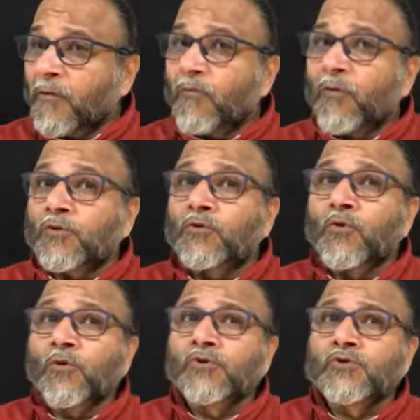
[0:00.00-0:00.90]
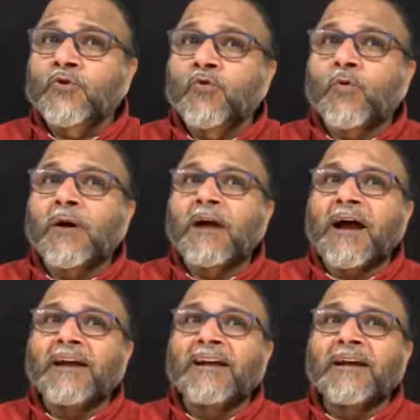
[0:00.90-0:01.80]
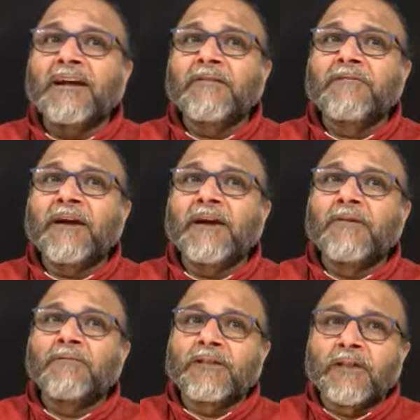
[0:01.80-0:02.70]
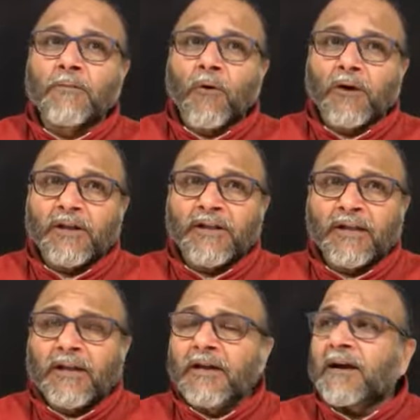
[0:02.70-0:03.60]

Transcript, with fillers: For those who are identified with the body,